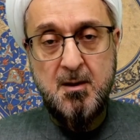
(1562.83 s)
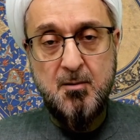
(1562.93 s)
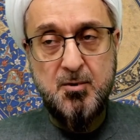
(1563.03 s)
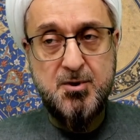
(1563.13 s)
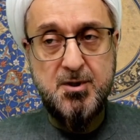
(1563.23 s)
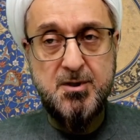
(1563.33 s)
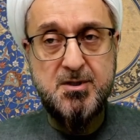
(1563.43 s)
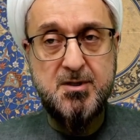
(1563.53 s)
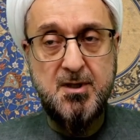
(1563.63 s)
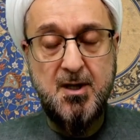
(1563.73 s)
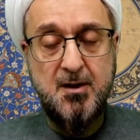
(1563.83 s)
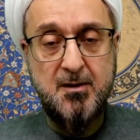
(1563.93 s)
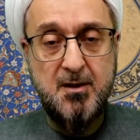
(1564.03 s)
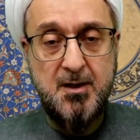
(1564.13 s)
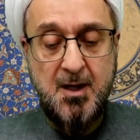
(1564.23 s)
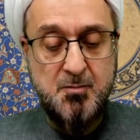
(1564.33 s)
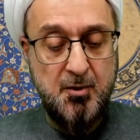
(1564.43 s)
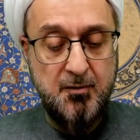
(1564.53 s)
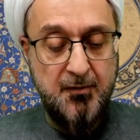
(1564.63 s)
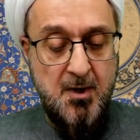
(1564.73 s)
which is a
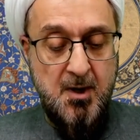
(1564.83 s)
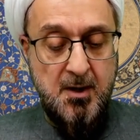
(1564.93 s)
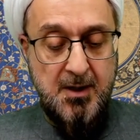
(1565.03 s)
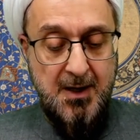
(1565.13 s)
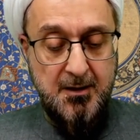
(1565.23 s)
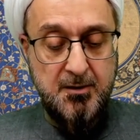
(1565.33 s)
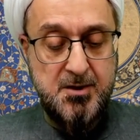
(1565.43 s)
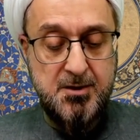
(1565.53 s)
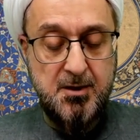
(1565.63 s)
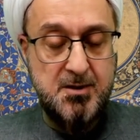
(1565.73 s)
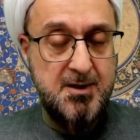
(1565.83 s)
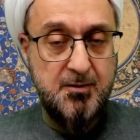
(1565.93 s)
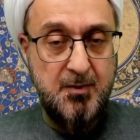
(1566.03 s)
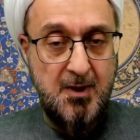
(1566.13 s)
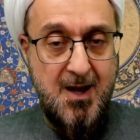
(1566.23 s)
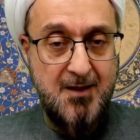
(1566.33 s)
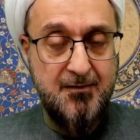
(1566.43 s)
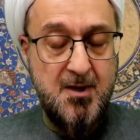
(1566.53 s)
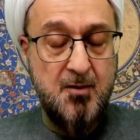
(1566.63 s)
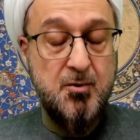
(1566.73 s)
number of characteristics that we
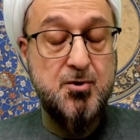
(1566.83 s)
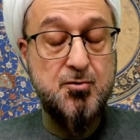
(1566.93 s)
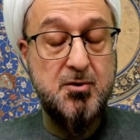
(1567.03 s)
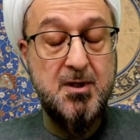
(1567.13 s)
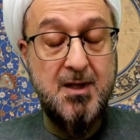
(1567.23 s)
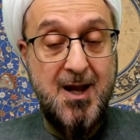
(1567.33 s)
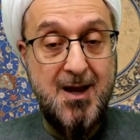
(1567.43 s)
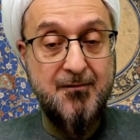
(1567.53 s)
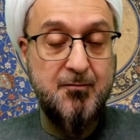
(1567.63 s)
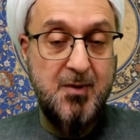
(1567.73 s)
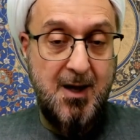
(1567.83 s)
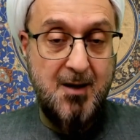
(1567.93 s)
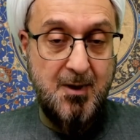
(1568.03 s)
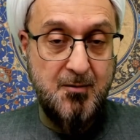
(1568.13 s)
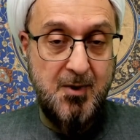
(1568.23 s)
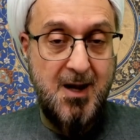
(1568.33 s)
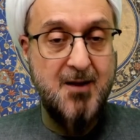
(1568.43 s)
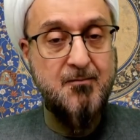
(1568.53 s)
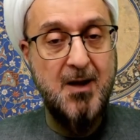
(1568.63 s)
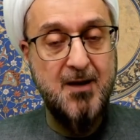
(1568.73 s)
have. We shouldn't have. When we
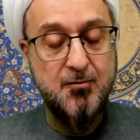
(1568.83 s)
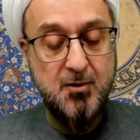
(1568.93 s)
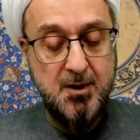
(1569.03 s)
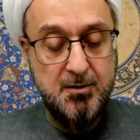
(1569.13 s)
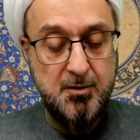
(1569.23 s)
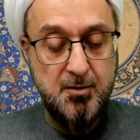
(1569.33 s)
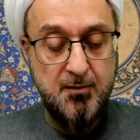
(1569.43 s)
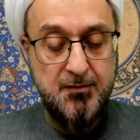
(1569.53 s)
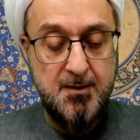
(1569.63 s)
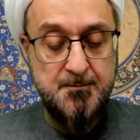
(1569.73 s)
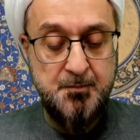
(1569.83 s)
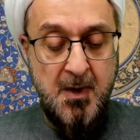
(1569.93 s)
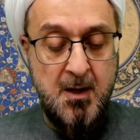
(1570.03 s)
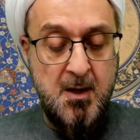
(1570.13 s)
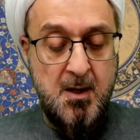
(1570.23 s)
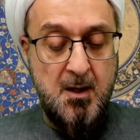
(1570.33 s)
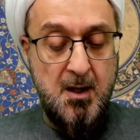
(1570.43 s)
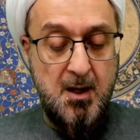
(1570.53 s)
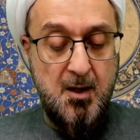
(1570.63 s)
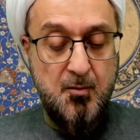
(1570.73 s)
have to get rid of them.
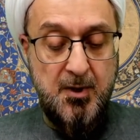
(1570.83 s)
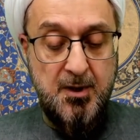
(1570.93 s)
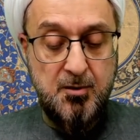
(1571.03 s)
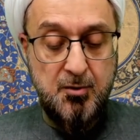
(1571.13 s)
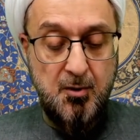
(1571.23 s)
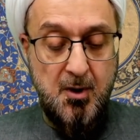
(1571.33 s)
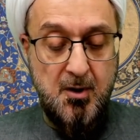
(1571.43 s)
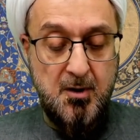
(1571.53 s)
We need to